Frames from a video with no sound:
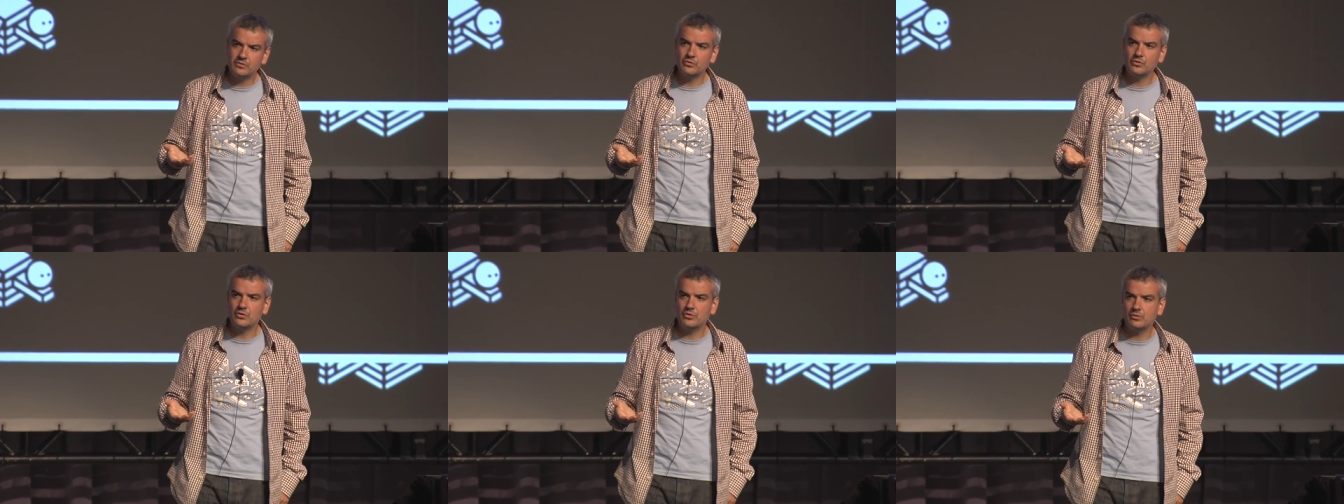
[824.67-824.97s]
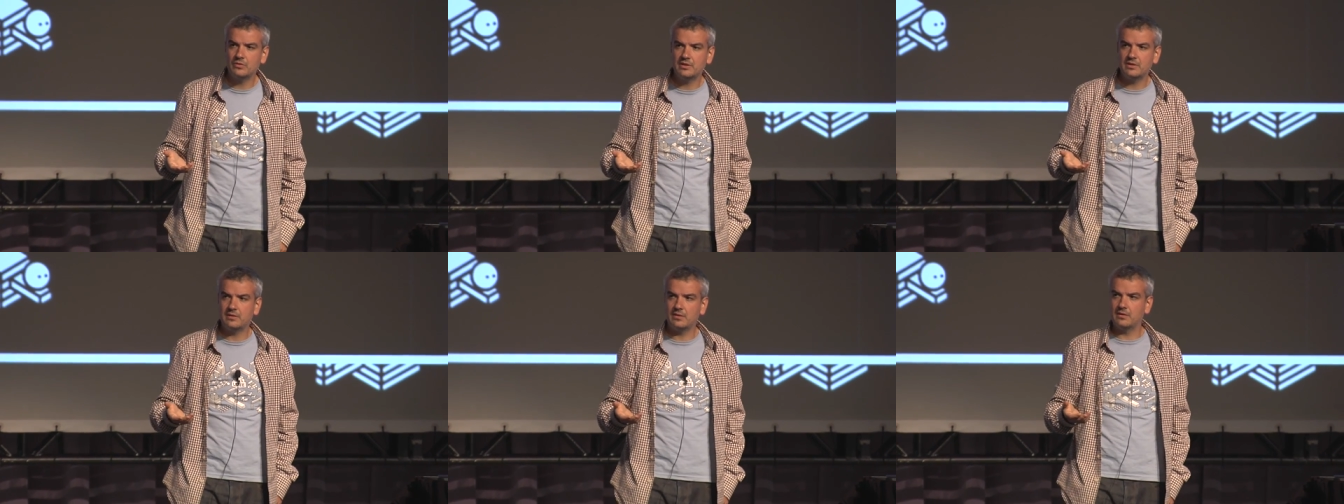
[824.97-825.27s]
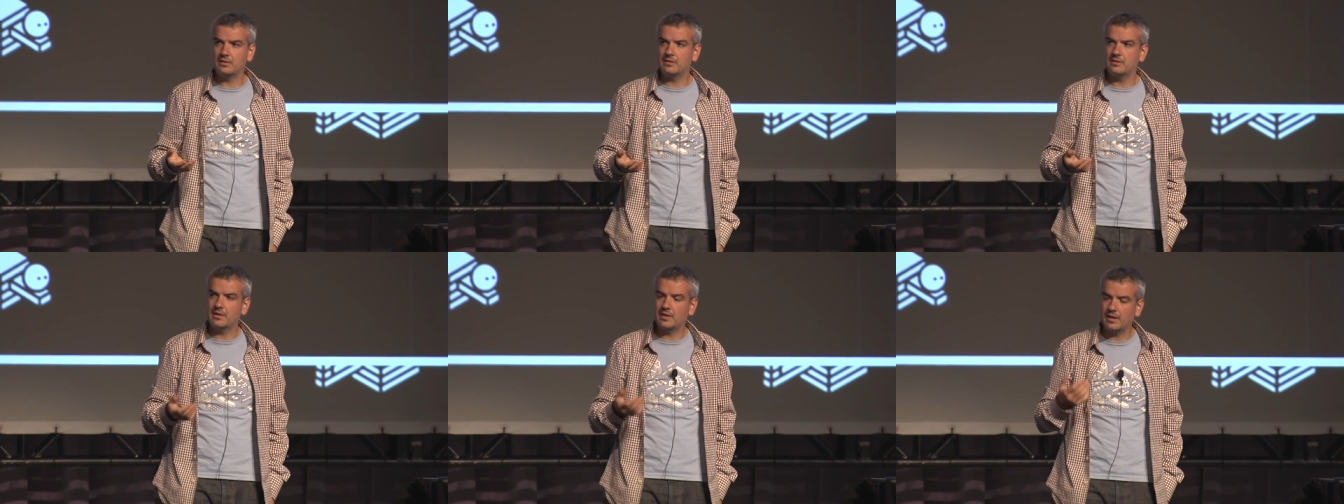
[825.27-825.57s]
to
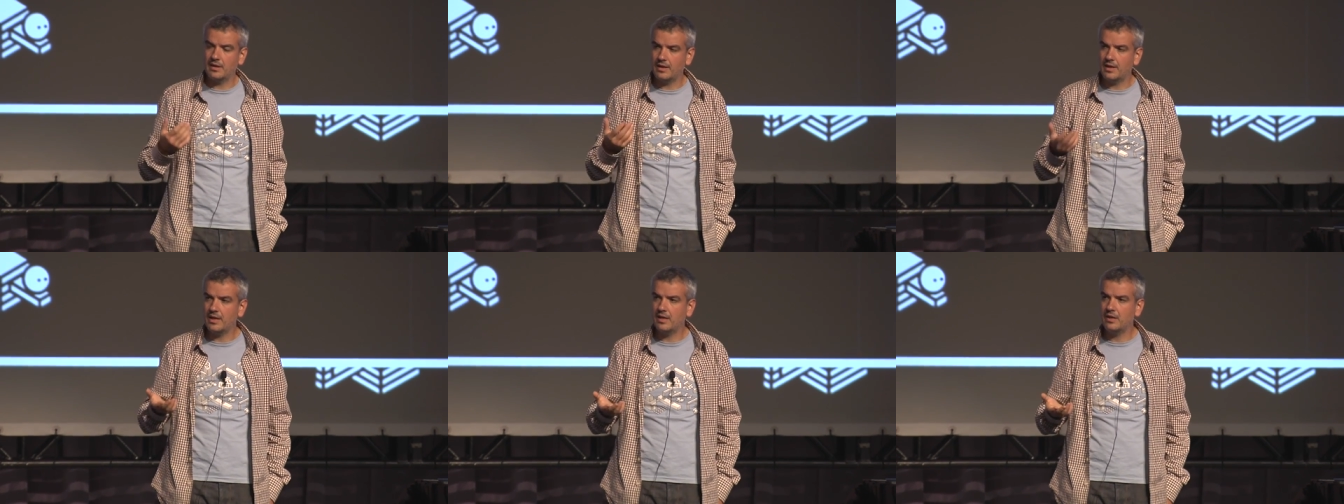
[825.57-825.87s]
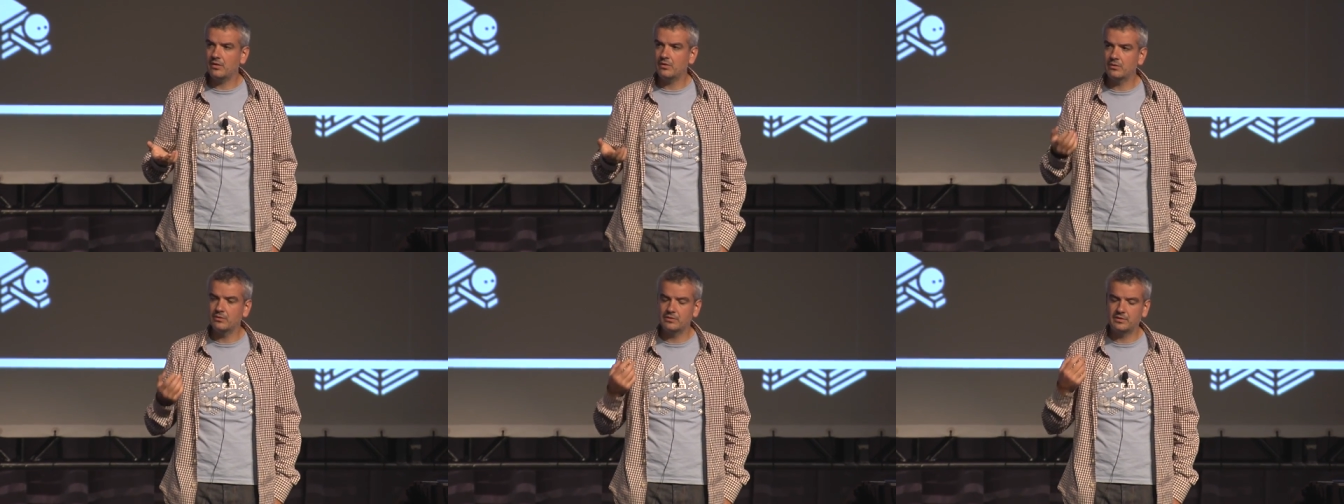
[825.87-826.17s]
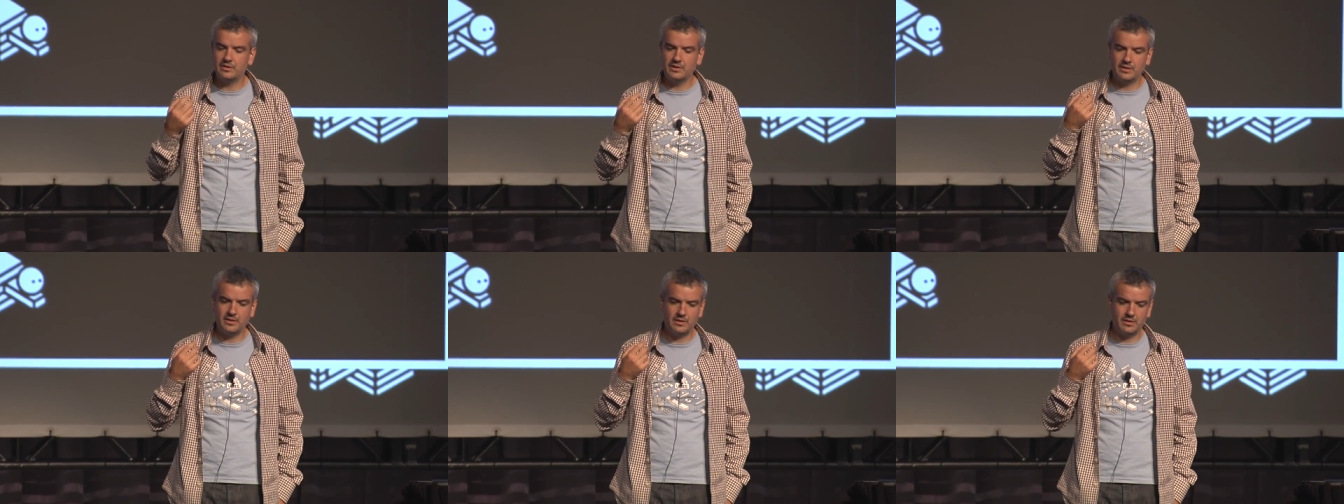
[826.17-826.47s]
Unity that
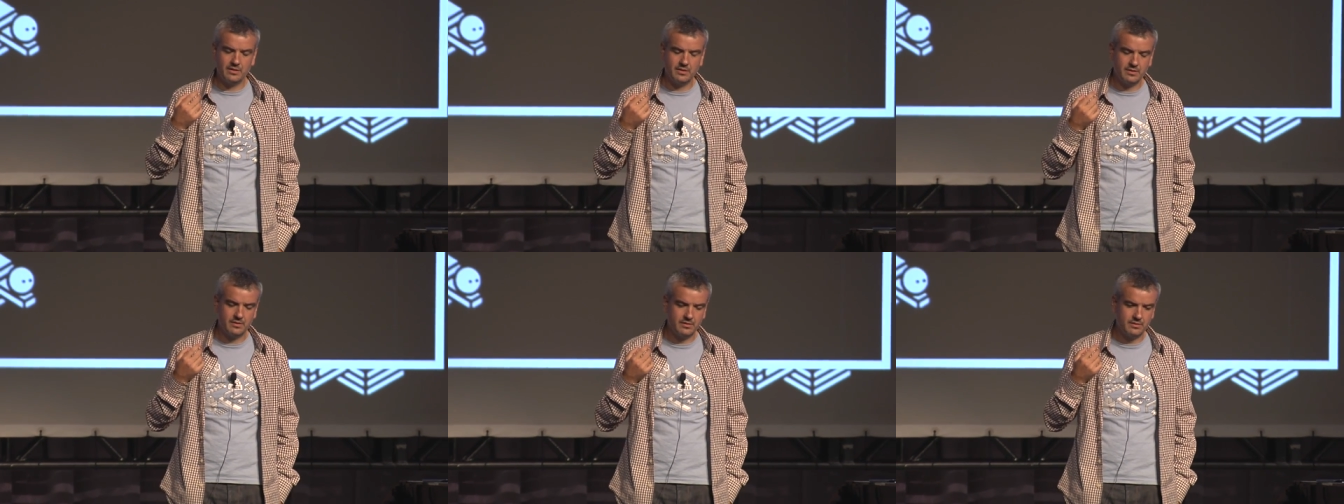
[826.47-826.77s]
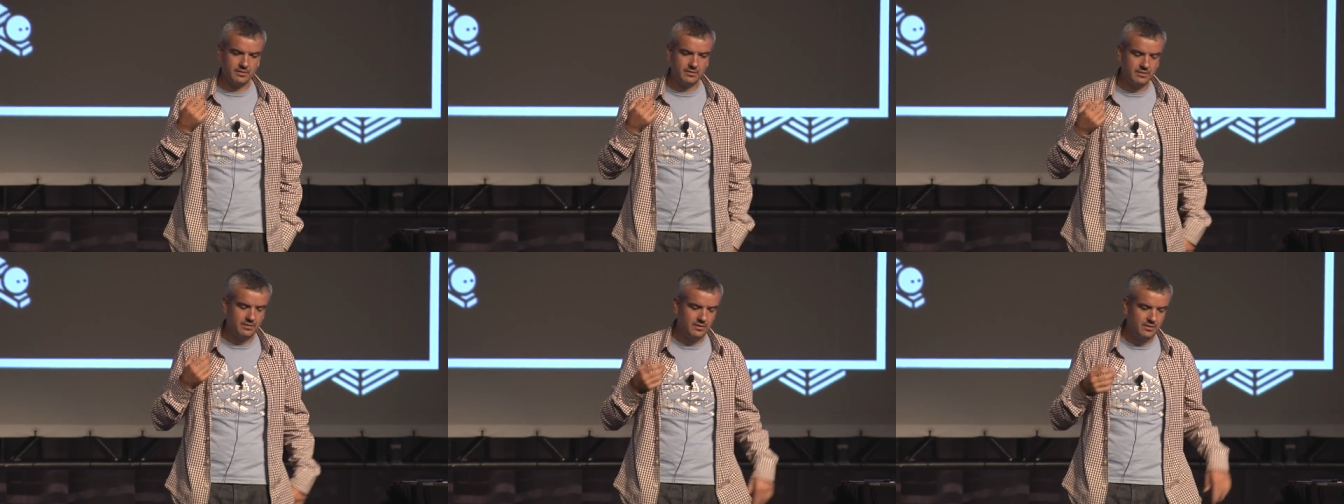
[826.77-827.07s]
allowed the